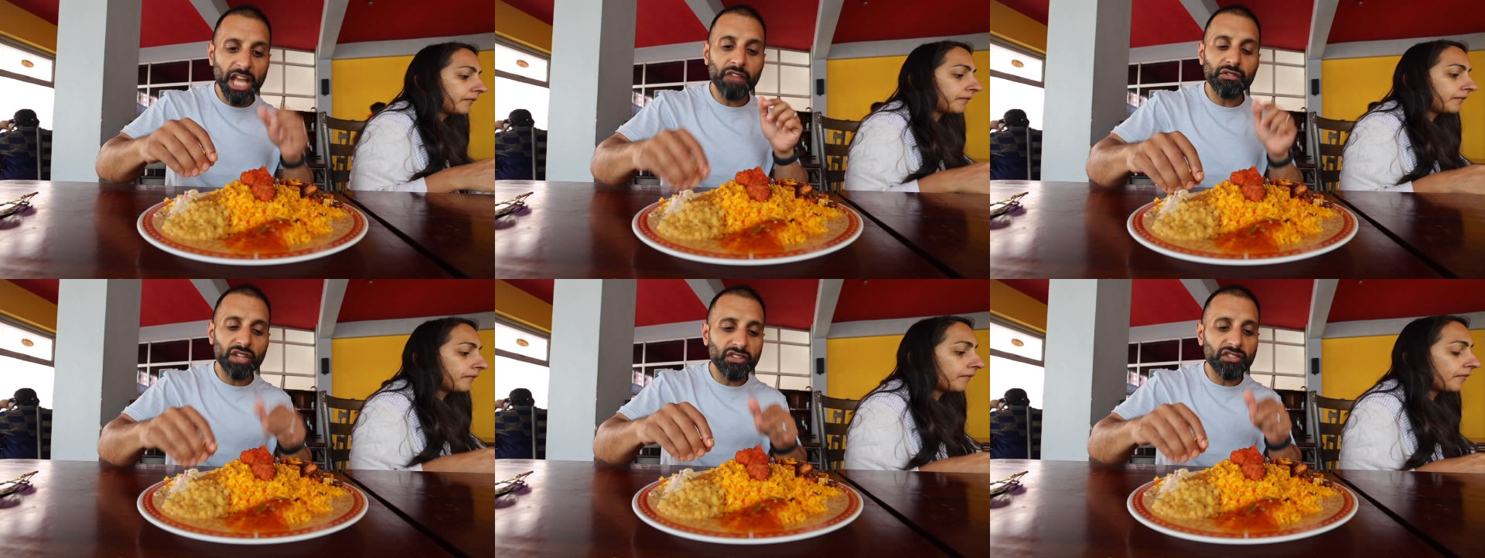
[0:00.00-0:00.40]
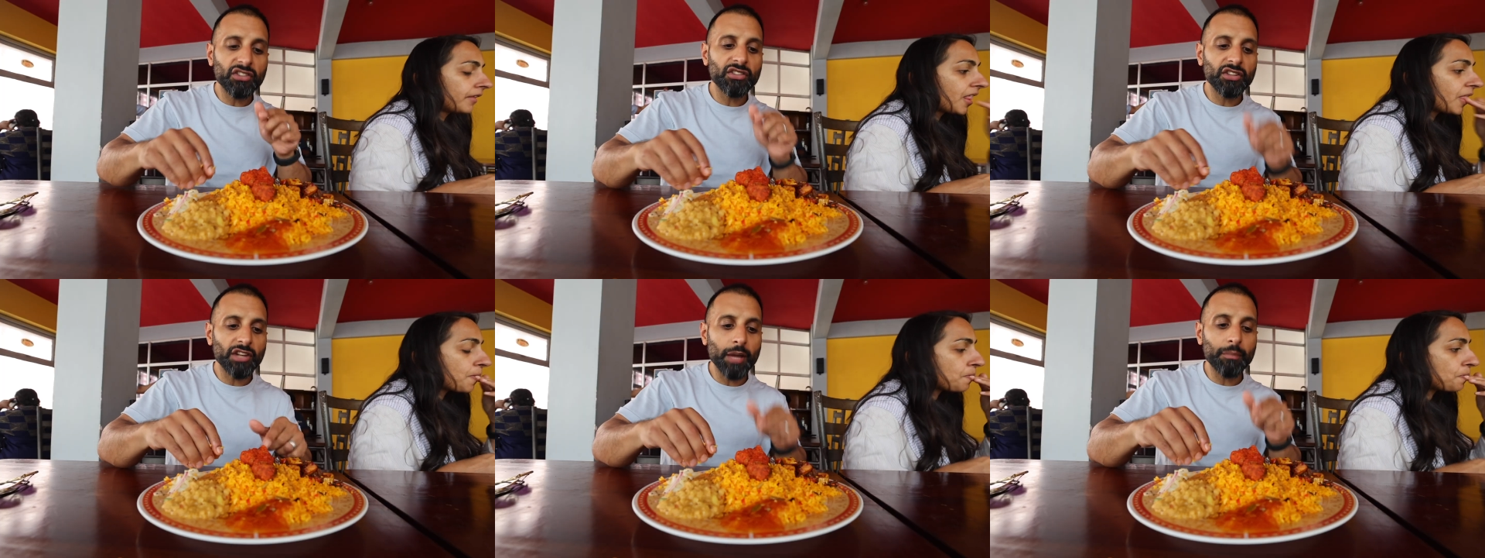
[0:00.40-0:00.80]
Speaker 1: If this
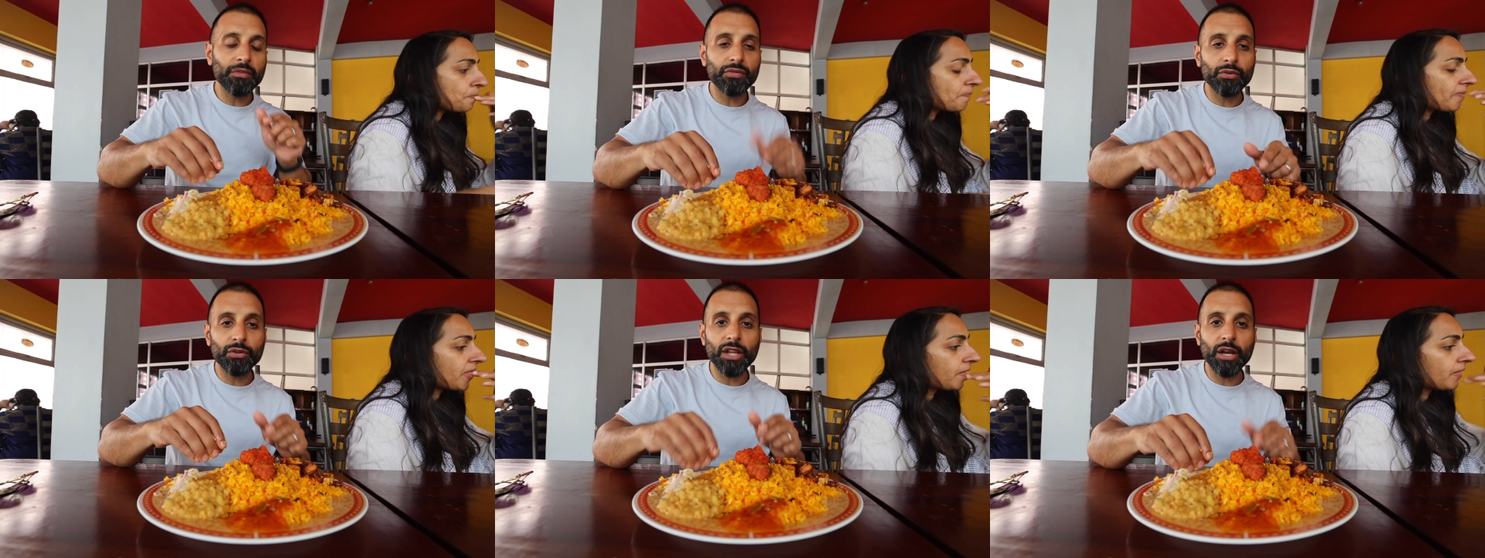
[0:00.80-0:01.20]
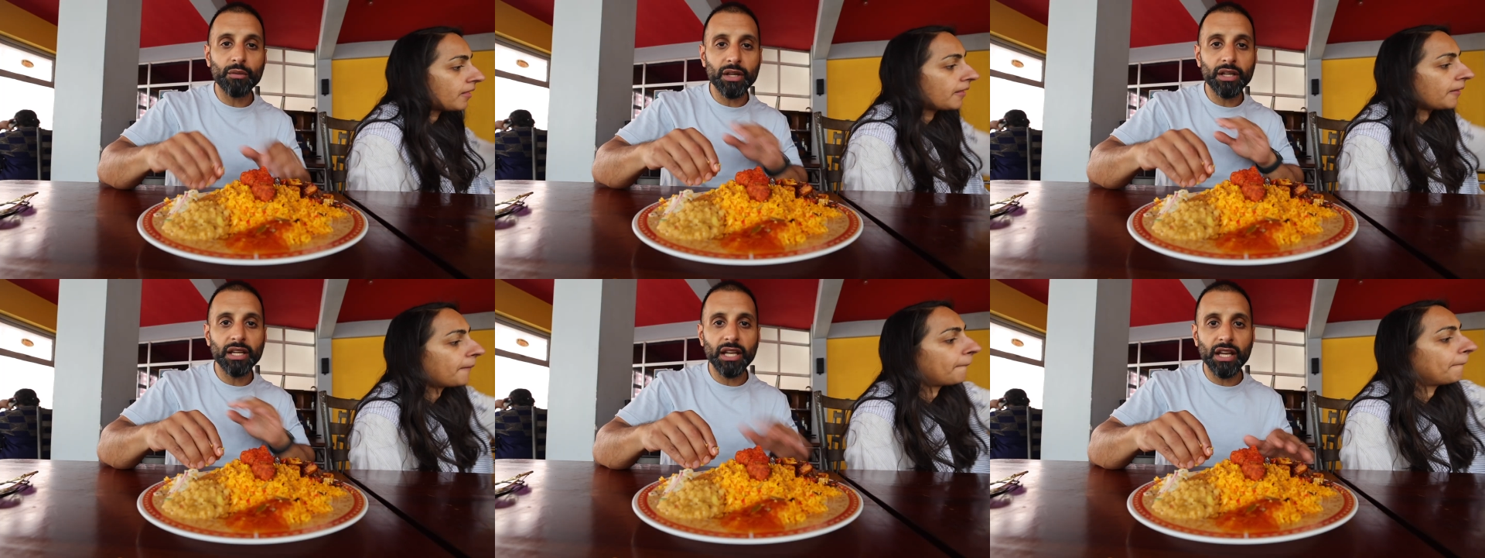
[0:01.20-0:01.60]
is the type of food
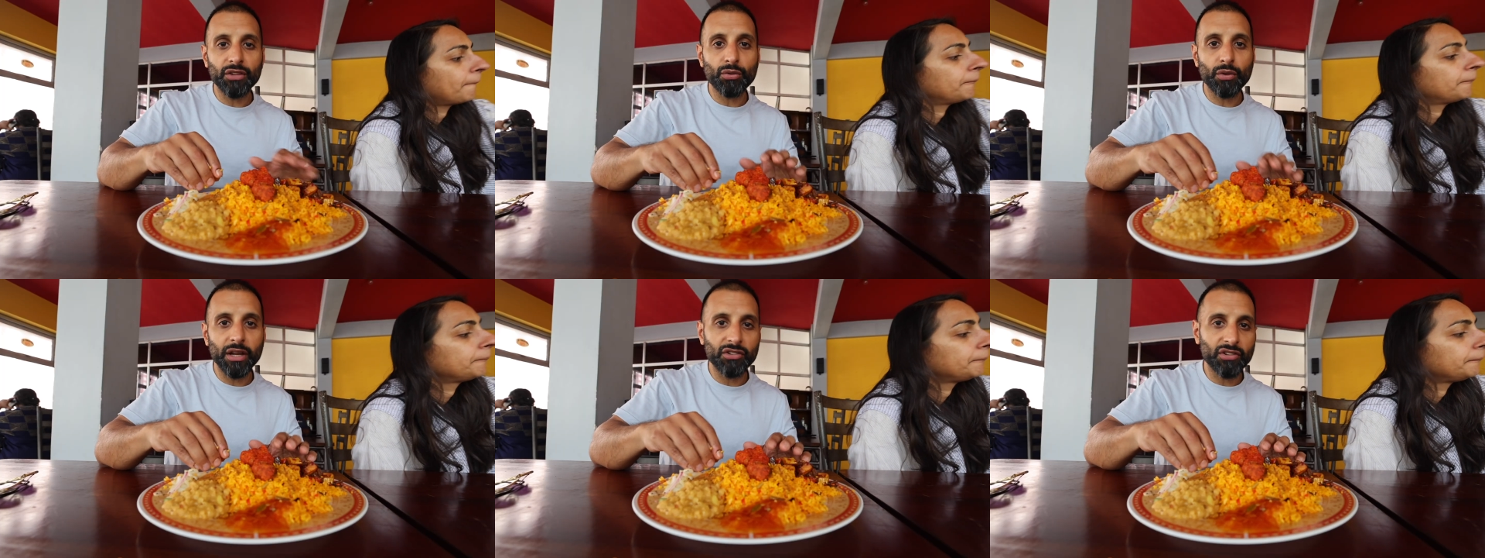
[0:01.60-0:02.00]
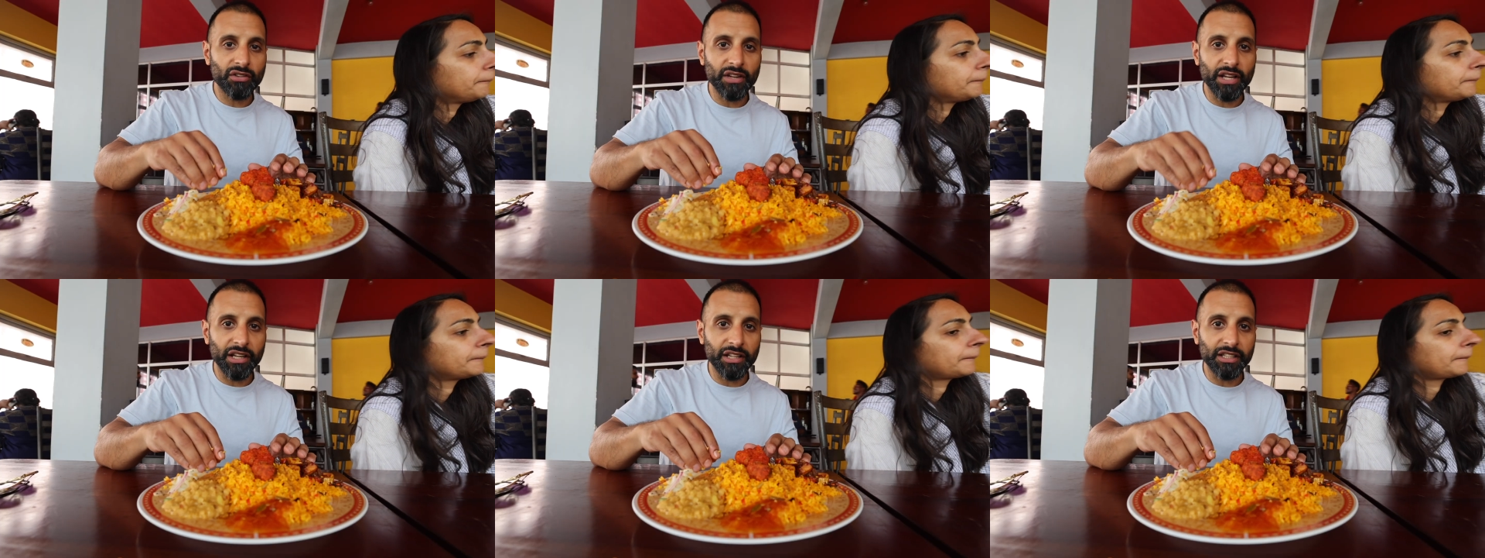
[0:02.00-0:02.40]
that we're going to get throughout
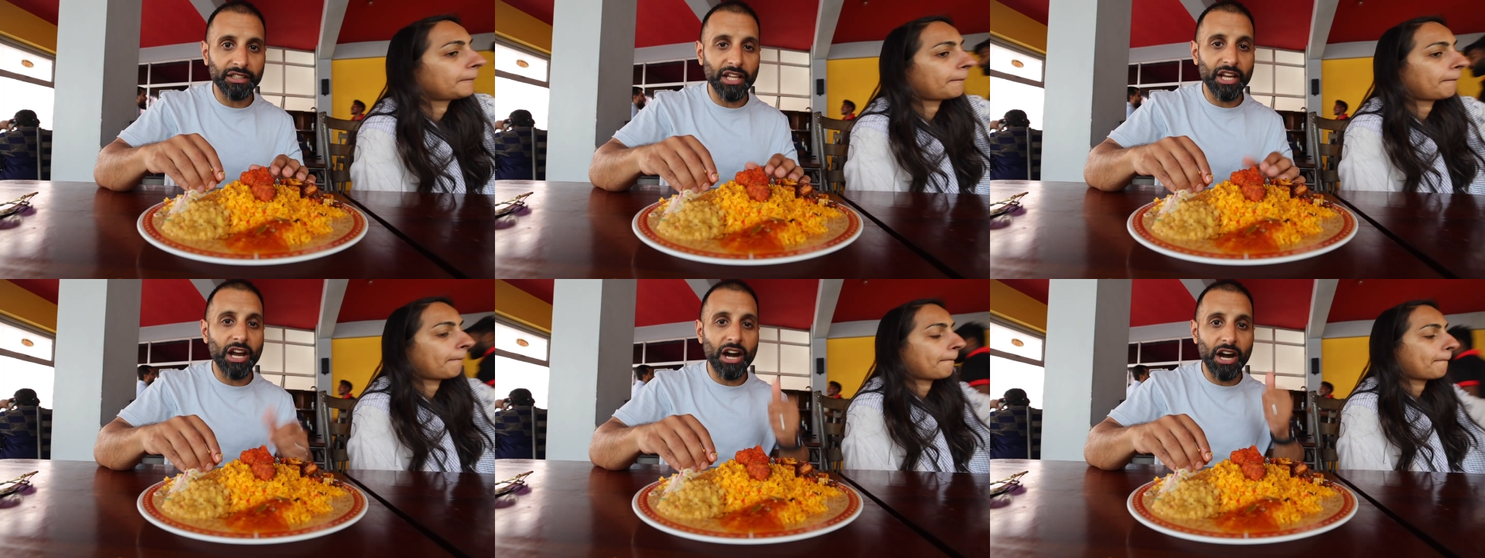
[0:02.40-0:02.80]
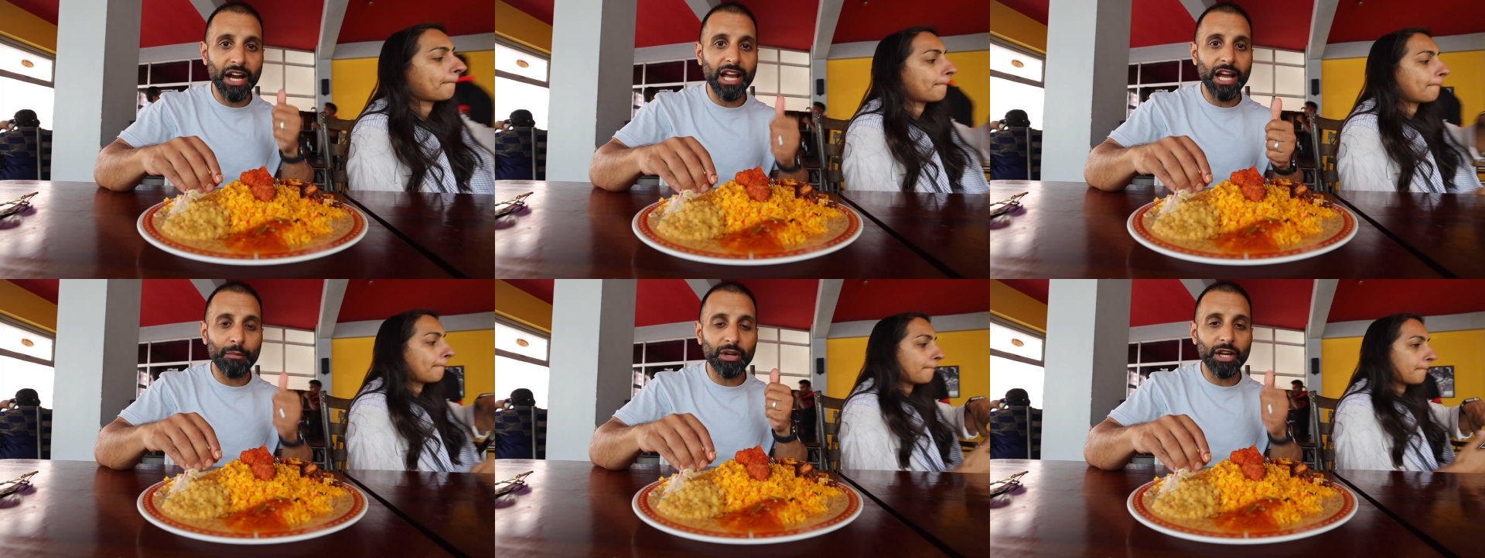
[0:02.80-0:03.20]
Sri Lanka, then
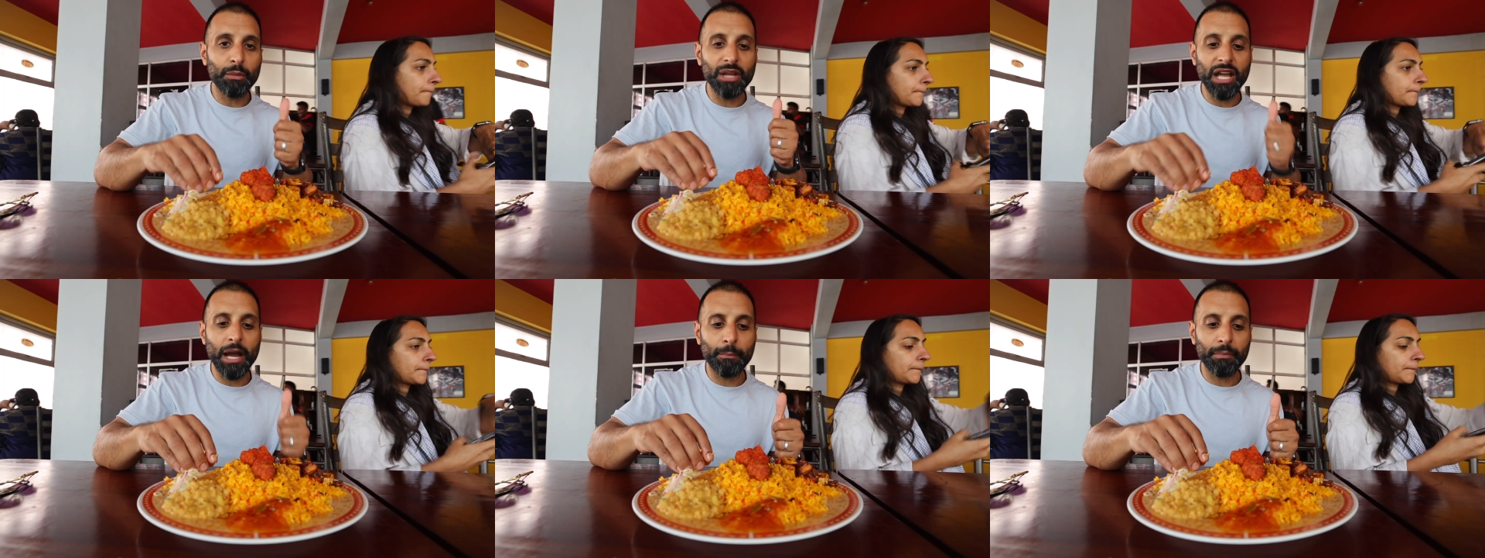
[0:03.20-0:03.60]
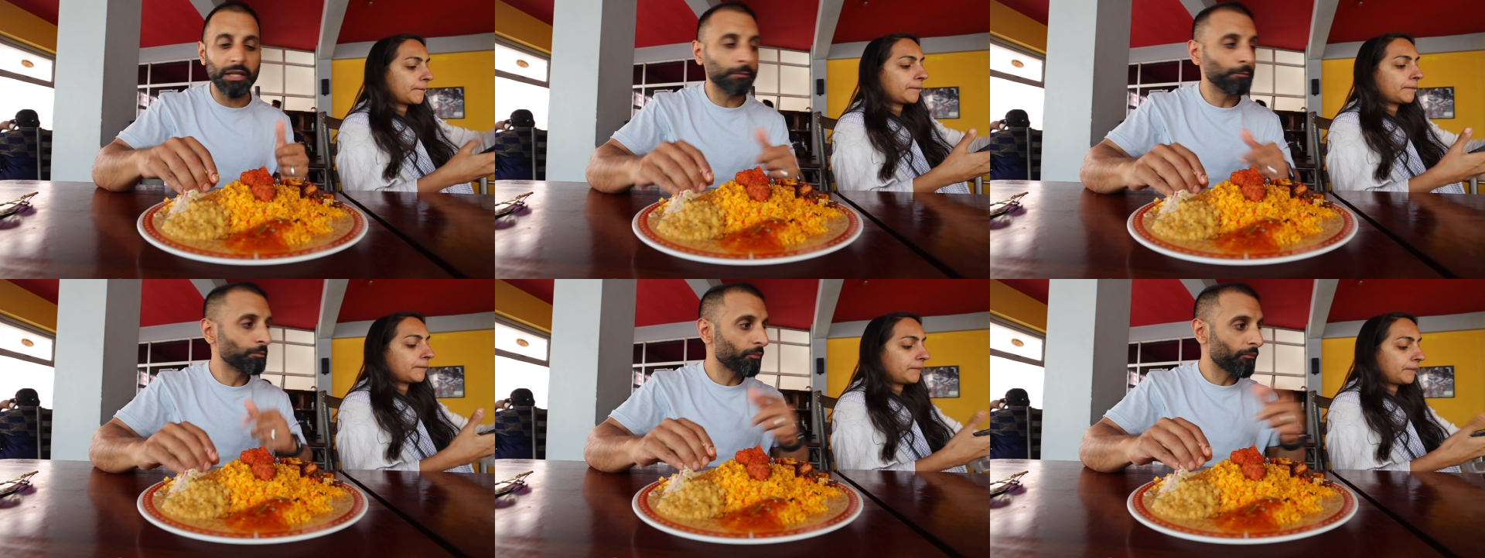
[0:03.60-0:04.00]
I am going to be happy.